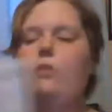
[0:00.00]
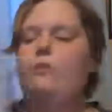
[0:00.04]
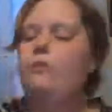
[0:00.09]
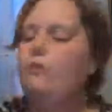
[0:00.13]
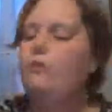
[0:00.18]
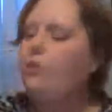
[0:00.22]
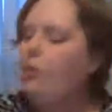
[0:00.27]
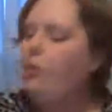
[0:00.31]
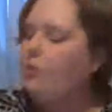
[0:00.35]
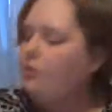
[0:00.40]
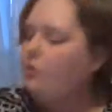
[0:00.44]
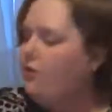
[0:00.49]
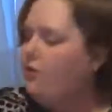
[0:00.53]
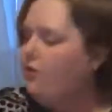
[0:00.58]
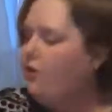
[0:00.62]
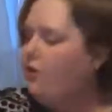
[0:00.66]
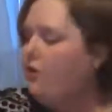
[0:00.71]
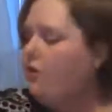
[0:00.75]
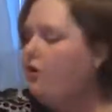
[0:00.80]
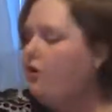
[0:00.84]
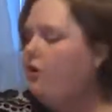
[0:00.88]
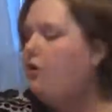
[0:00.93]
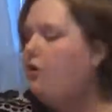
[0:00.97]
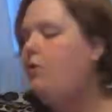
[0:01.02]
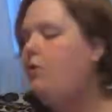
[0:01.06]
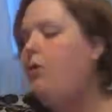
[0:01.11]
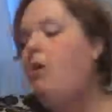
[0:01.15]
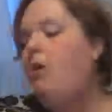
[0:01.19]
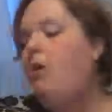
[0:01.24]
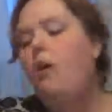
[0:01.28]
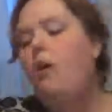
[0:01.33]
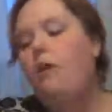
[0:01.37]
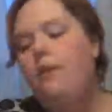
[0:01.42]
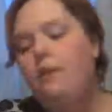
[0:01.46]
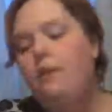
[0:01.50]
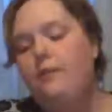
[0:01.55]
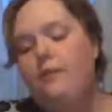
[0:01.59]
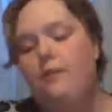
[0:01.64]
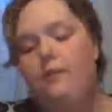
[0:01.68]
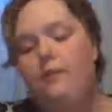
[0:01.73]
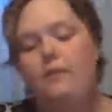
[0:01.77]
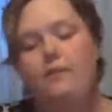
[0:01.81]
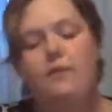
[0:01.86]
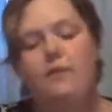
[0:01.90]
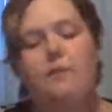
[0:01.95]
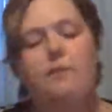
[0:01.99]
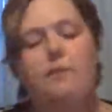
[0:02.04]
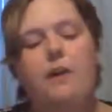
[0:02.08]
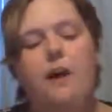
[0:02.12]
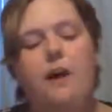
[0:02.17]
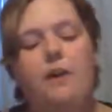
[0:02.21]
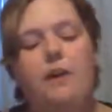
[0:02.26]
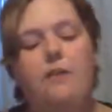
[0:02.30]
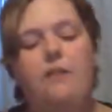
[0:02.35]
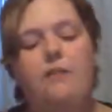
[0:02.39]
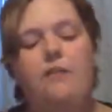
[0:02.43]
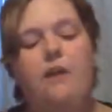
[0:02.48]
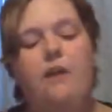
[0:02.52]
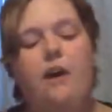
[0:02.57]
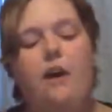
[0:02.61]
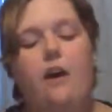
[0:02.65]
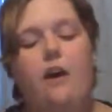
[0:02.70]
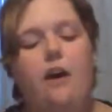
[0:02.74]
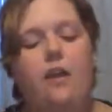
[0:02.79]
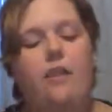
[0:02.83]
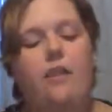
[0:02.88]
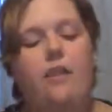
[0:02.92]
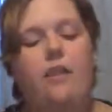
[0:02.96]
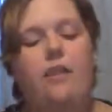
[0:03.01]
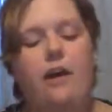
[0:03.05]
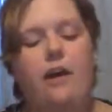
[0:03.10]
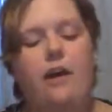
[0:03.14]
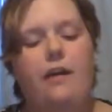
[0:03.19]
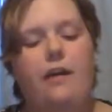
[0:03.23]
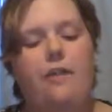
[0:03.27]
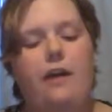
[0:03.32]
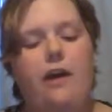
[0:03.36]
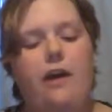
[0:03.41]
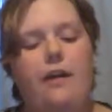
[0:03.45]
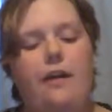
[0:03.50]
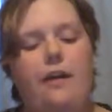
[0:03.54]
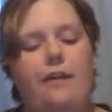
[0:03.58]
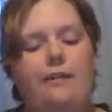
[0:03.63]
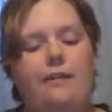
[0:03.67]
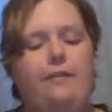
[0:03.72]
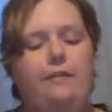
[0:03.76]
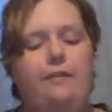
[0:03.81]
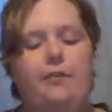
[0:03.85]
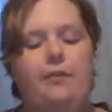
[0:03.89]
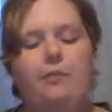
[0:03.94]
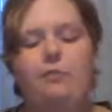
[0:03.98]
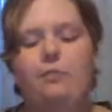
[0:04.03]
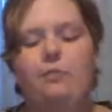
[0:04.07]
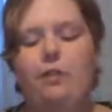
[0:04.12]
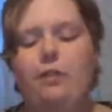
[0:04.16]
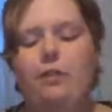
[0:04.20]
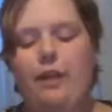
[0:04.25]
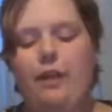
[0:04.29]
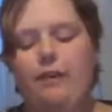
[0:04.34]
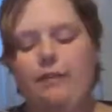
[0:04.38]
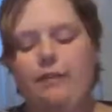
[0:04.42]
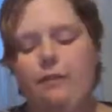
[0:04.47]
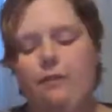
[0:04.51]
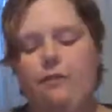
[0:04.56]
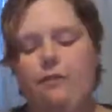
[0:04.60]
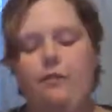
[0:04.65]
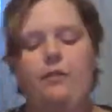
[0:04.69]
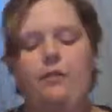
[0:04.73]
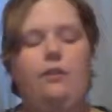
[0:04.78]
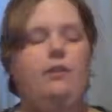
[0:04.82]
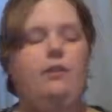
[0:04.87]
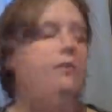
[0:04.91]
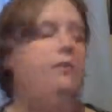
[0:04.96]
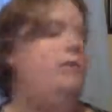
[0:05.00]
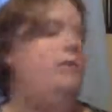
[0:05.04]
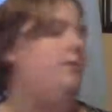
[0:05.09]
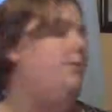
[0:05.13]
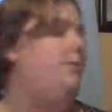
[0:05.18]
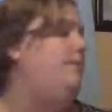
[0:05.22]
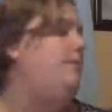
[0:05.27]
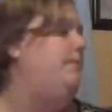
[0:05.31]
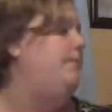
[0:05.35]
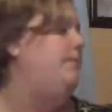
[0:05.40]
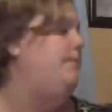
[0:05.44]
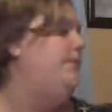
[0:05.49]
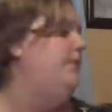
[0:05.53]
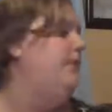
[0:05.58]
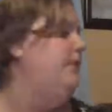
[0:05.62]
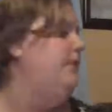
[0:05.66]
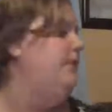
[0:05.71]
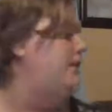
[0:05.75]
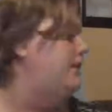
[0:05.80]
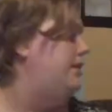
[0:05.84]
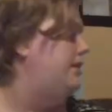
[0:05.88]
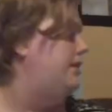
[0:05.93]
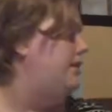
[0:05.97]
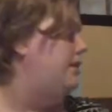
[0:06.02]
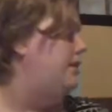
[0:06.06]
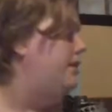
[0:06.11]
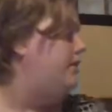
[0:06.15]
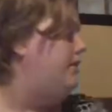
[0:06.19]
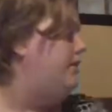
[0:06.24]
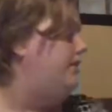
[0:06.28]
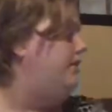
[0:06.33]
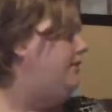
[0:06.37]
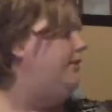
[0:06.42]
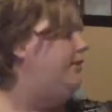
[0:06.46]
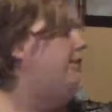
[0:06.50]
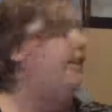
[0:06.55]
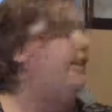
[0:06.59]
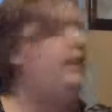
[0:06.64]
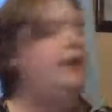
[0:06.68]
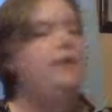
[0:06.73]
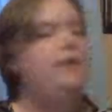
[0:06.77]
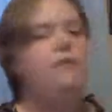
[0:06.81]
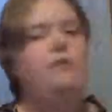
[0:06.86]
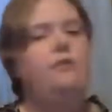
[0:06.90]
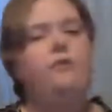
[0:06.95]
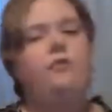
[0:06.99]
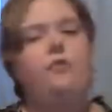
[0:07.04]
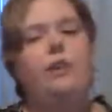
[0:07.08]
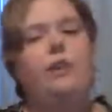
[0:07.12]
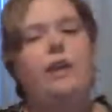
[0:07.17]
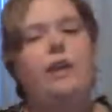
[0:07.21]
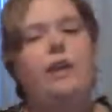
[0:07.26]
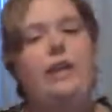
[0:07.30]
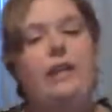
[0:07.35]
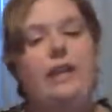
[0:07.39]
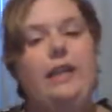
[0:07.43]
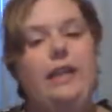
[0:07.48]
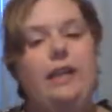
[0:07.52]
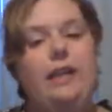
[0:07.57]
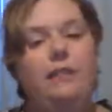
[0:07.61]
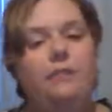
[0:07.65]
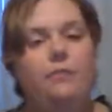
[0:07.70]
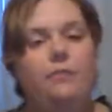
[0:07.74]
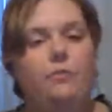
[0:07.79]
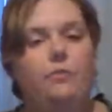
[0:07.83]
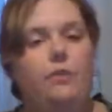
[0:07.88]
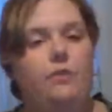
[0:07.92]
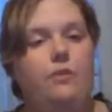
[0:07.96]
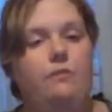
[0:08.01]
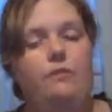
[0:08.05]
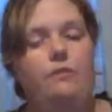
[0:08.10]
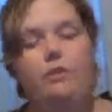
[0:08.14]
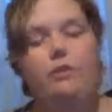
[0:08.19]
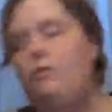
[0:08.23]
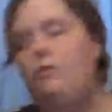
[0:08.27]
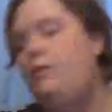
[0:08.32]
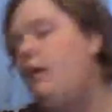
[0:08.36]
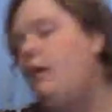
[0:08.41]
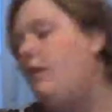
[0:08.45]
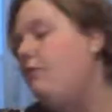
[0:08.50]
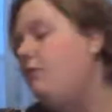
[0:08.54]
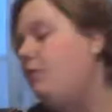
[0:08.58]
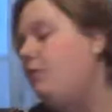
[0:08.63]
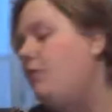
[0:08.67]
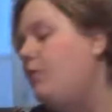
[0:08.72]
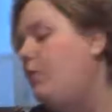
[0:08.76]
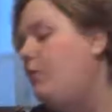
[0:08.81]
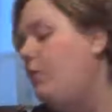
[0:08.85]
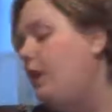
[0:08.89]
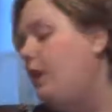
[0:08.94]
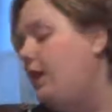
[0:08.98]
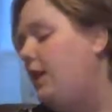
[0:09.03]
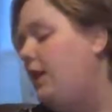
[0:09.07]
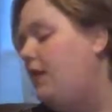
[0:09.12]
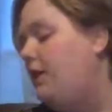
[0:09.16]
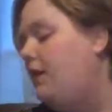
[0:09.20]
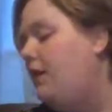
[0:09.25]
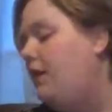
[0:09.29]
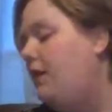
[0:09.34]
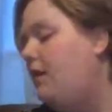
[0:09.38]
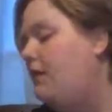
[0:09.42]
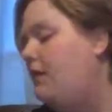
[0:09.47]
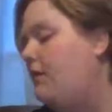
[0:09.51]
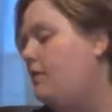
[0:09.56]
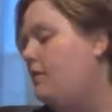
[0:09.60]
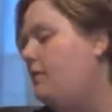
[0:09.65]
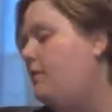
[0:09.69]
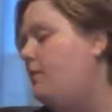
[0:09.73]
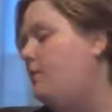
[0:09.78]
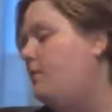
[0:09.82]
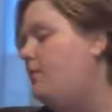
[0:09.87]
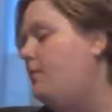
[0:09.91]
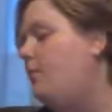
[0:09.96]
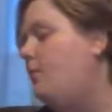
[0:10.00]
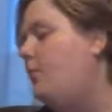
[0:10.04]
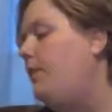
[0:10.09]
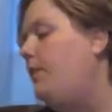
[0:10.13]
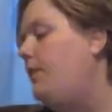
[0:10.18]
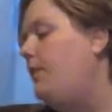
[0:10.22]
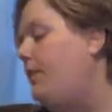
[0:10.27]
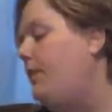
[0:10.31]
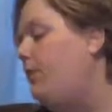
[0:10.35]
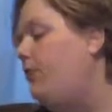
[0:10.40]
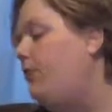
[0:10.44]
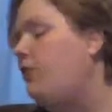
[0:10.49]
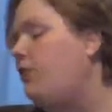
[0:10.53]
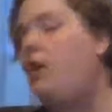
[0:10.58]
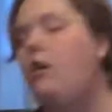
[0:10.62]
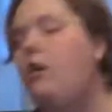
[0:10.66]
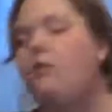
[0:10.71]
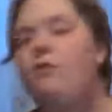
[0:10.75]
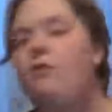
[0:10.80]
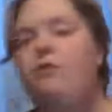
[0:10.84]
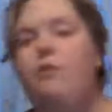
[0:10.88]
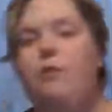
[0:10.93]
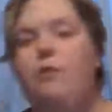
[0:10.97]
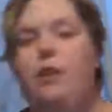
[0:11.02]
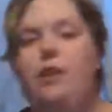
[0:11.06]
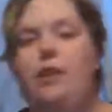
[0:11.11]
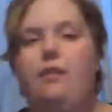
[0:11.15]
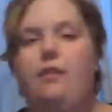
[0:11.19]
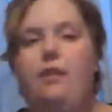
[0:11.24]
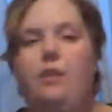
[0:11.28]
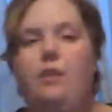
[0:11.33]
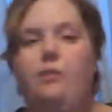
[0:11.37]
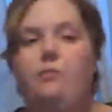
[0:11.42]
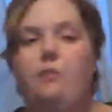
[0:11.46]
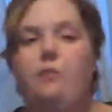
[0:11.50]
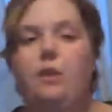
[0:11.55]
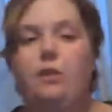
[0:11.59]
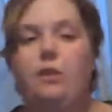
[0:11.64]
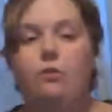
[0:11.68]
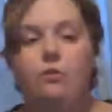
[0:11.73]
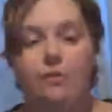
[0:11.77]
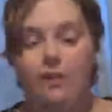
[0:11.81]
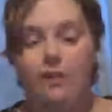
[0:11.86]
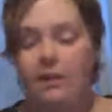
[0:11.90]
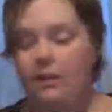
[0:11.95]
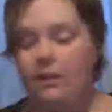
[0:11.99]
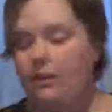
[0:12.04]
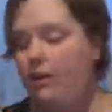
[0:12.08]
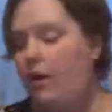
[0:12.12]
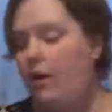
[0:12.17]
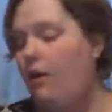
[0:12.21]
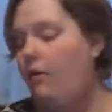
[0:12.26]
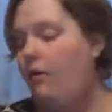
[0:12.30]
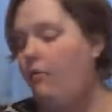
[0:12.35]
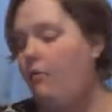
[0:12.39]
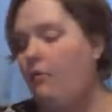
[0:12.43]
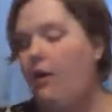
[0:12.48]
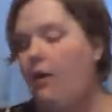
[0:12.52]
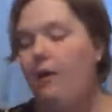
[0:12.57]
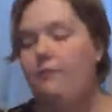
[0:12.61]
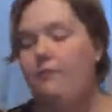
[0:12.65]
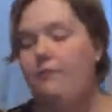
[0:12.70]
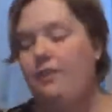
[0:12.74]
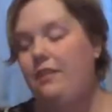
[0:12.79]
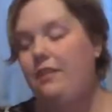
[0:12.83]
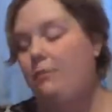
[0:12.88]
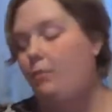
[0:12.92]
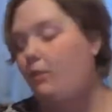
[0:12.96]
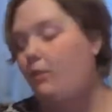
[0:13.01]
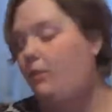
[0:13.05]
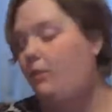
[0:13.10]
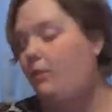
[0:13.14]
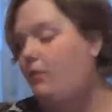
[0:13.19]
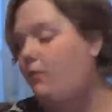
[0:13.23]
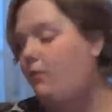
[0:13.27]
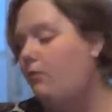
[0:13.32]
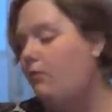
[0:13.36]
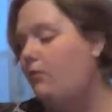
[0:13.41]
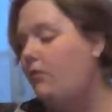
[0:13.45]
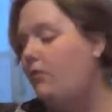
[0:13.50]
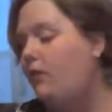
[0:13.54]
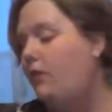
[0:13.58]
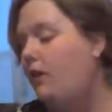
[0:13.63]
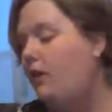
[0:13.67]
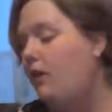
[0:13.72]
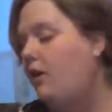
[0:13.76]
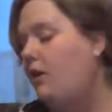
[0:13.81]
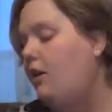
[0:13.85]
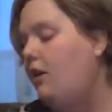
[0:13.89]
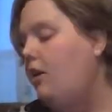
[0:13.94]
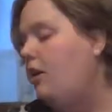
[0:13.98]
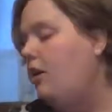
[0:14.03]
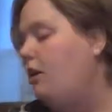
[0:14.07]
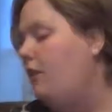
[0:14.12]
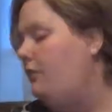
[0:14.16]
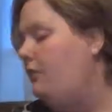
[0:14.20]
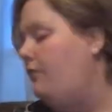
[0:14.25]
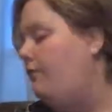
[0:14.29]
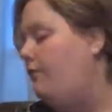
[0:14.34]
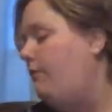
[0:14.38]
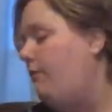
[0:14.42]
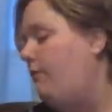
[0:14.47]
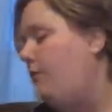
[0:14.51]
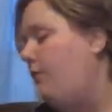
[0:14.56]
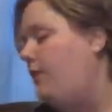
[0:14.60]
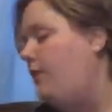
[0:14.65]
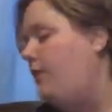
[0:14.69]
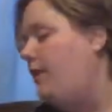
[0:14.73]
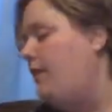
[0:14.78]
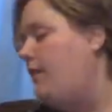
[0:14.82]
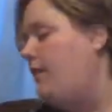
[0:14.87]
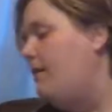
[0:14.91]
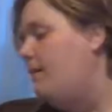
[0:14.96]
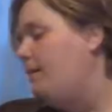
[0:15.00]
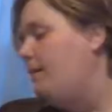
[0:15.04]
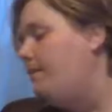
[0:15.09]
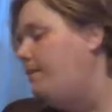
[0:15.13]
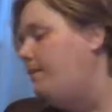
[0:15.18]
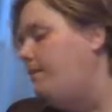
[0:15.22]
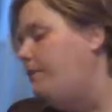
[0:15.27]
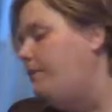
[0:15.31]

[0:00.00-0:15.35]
sculptor or artist of some kind that activity relates to. So the kids are doing at least one of those every week when they are not doing their music. I also have tin whistles for them,